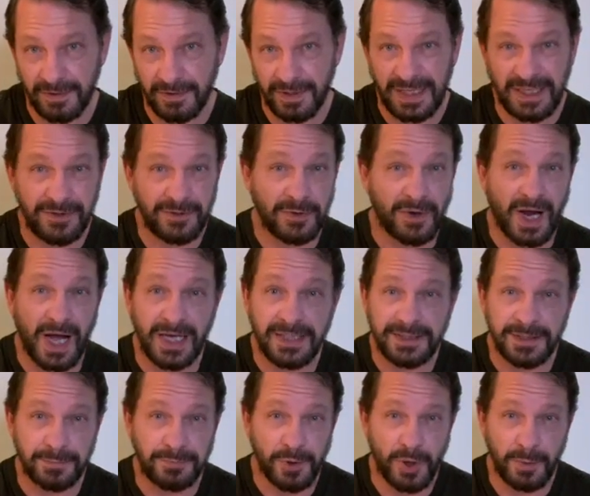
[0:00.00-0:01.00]
either
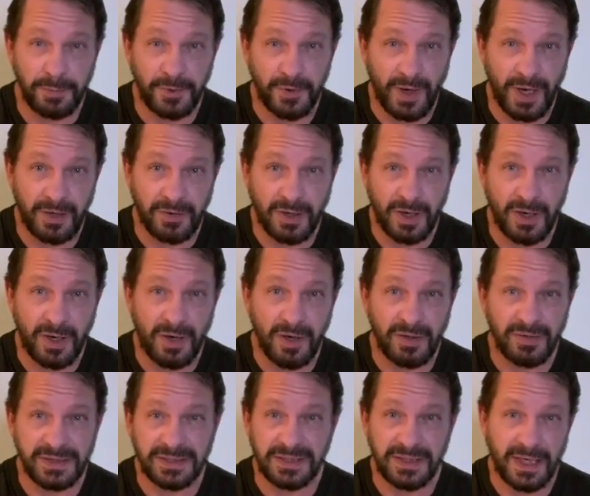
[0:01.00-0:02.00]
isopropyl
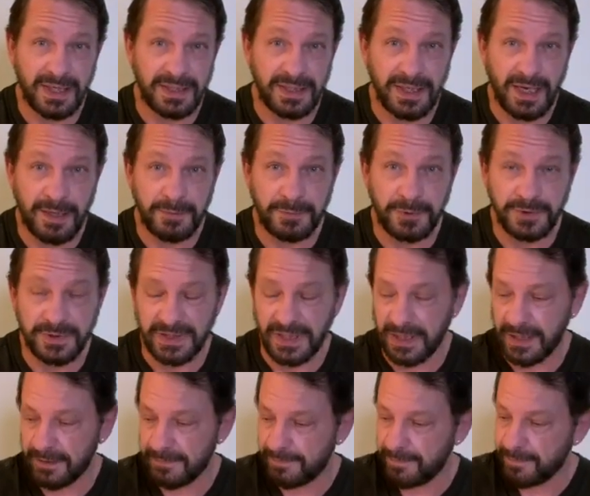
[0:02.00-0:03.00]
alcohol that's
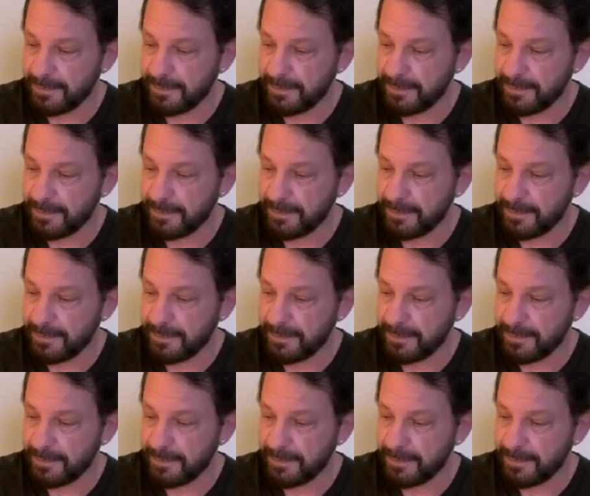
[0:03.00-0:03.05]
99%,